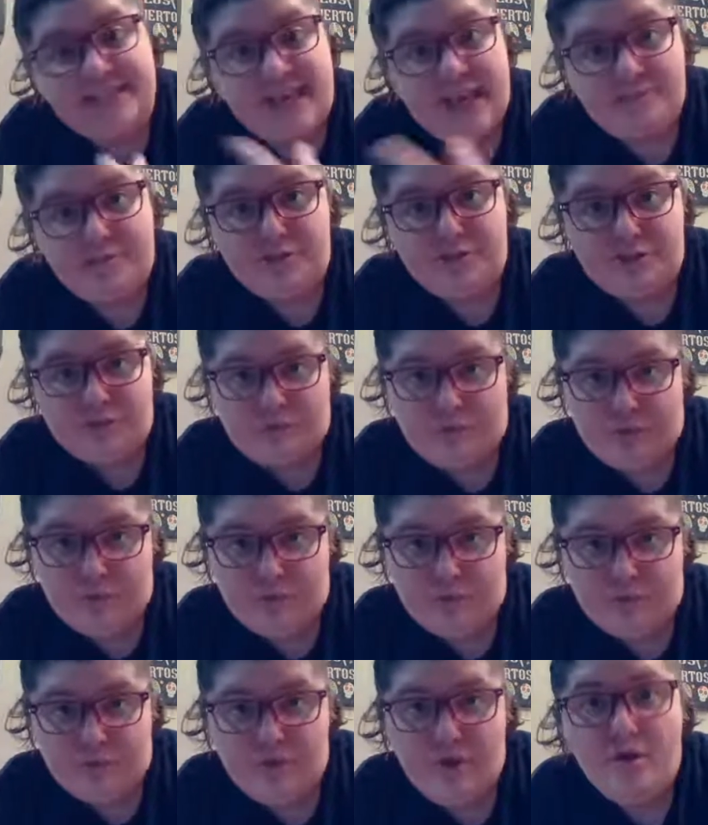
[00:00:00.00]

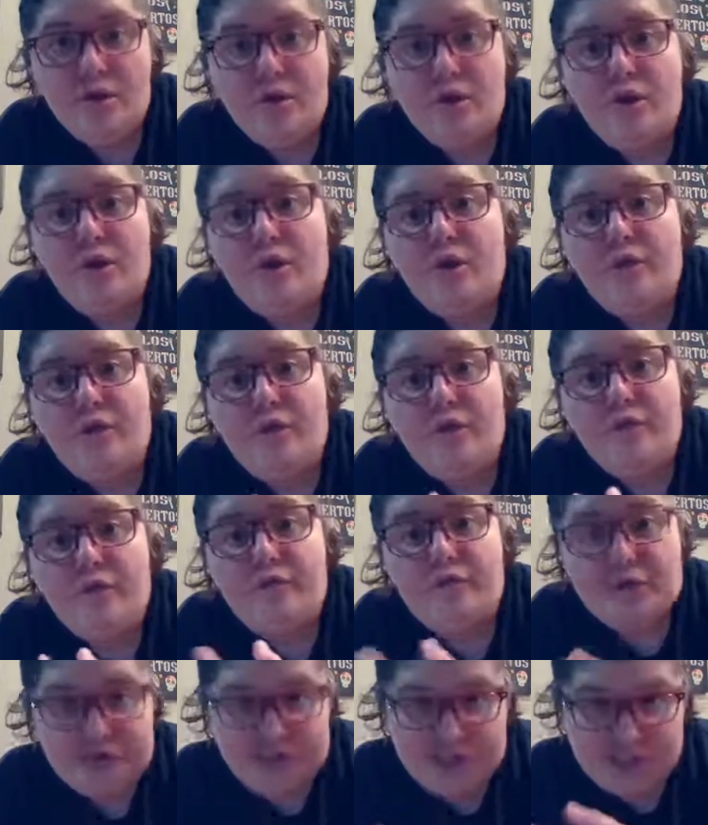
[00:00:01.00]
tablespoon
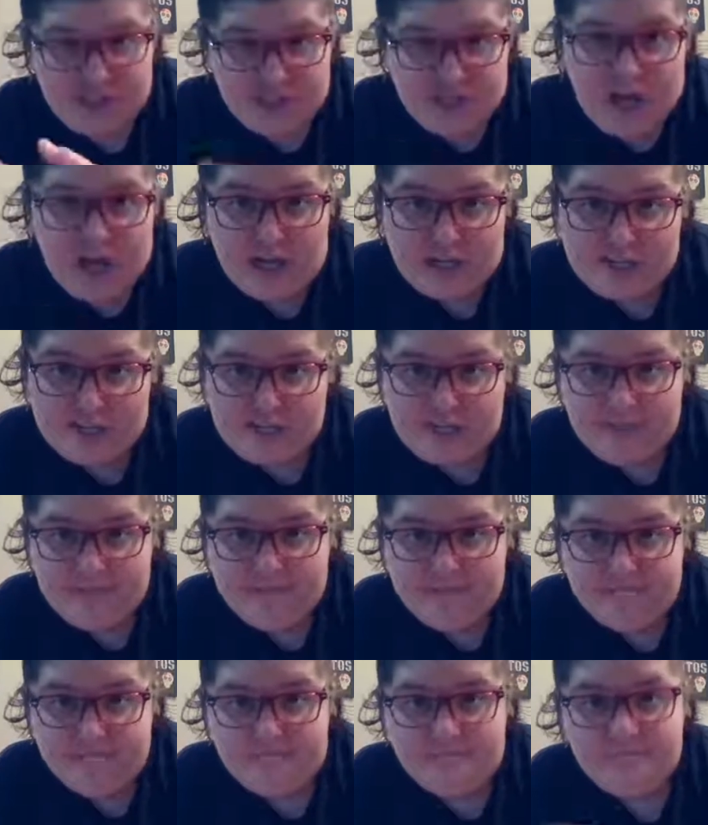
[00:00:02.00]
for the sauce
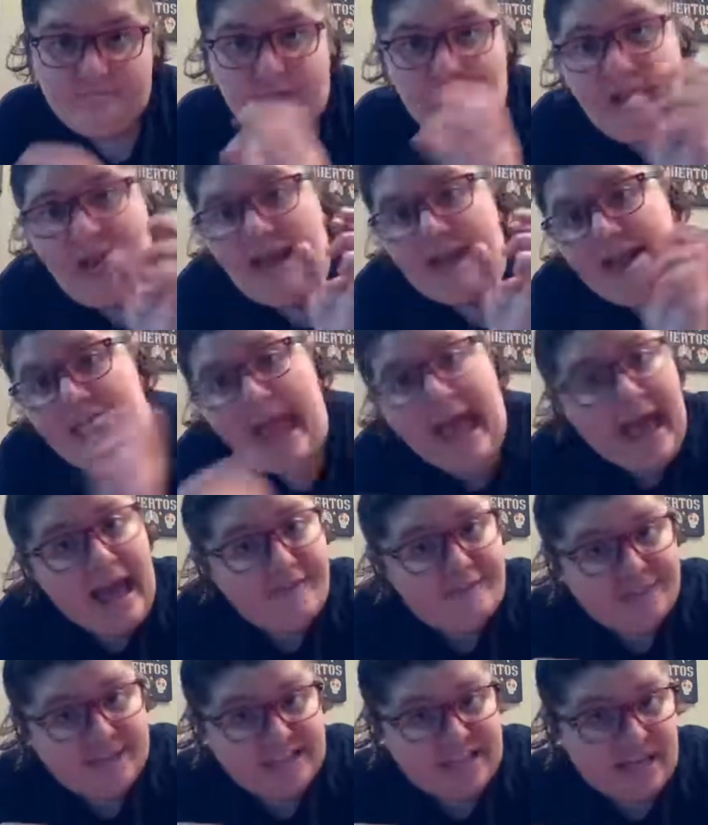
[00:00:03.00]
and a
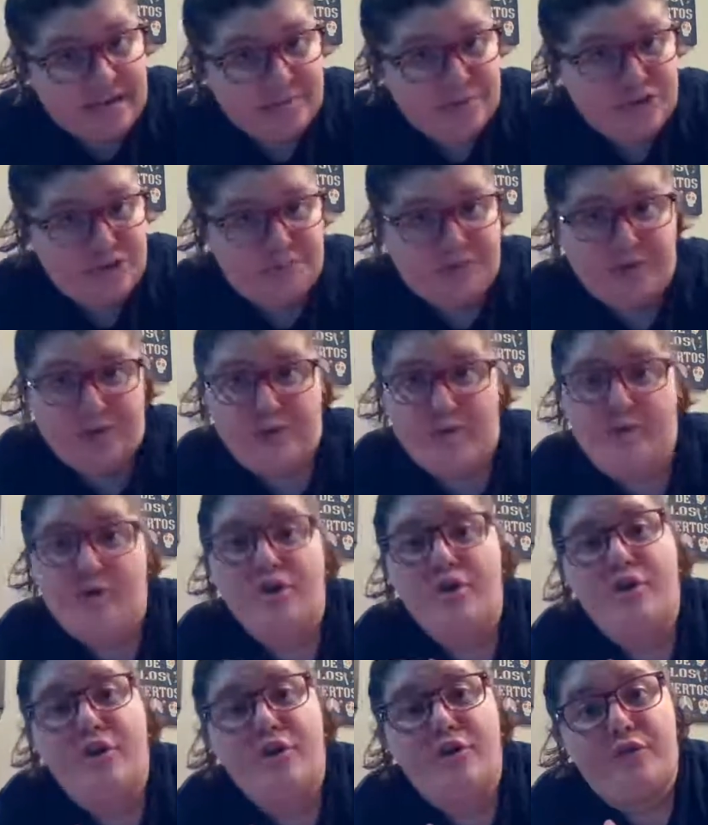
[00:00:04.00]
half a
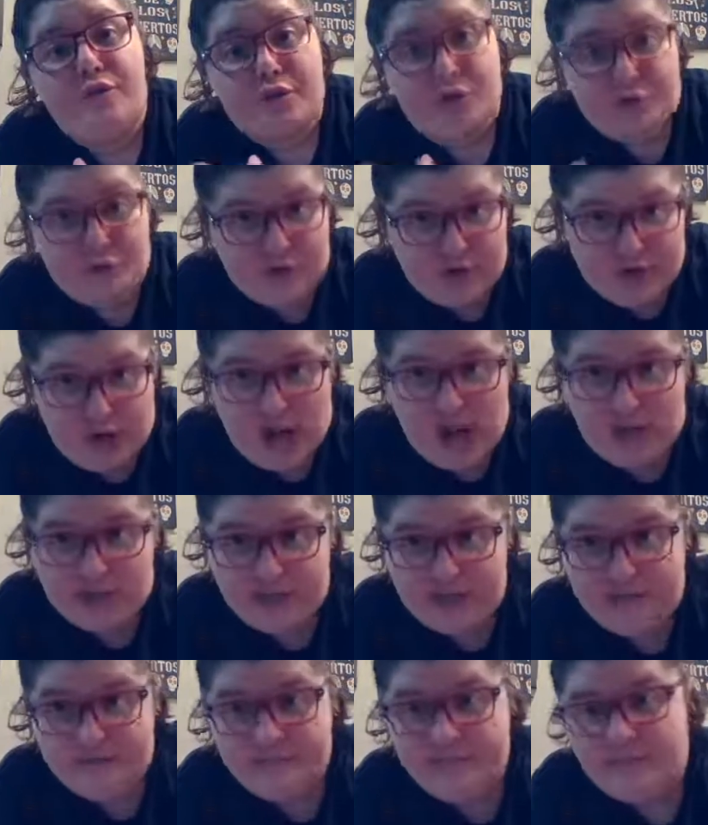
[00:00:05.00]
tablespoon for the
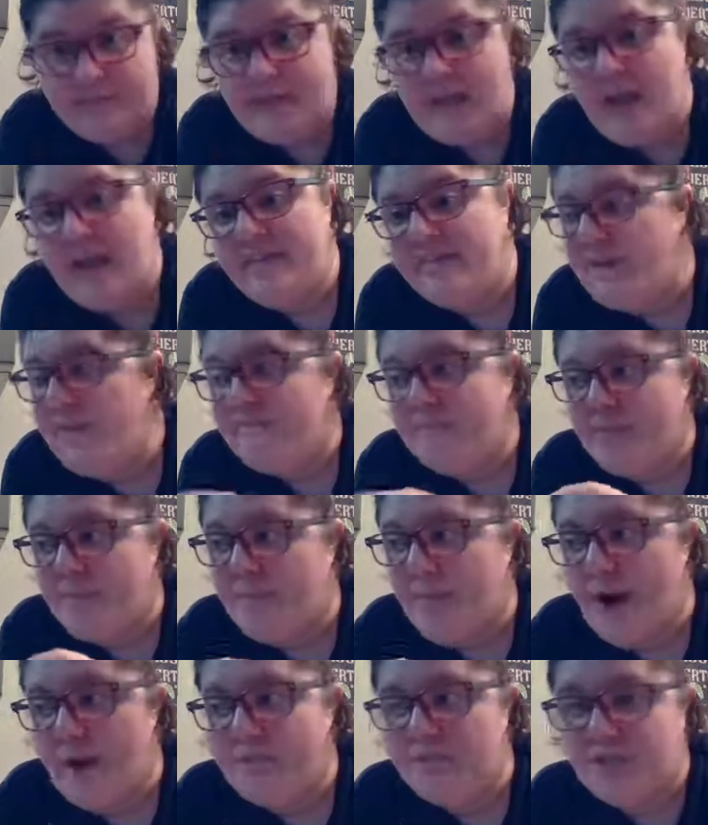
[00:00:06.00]
ricotta. And then for
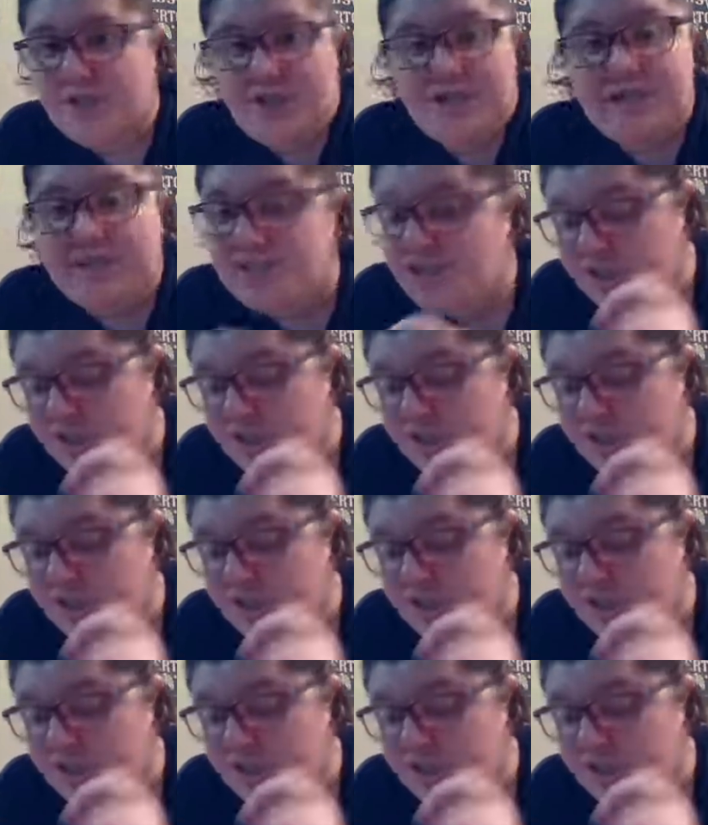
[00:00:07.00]
the Parmesan, I